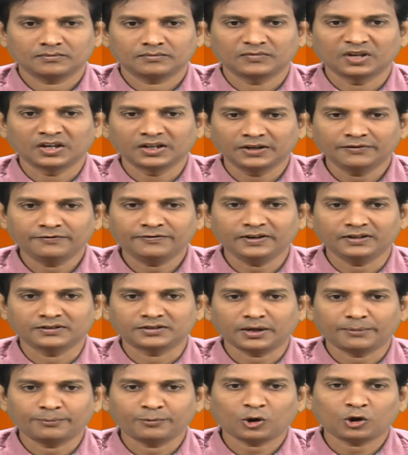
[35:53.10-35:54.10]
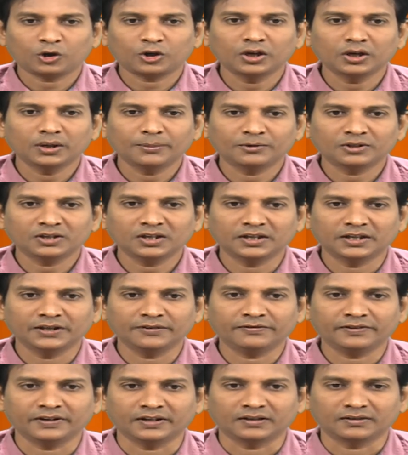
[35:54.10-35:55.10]
difference, I am talking about the
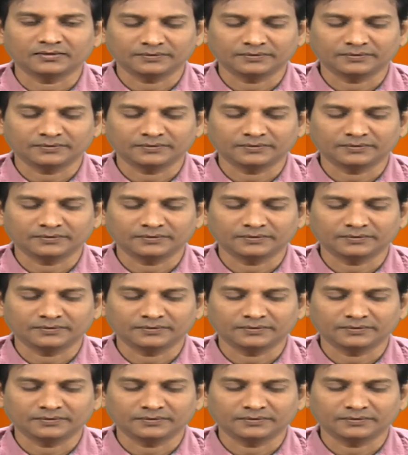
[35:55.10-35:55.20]
different.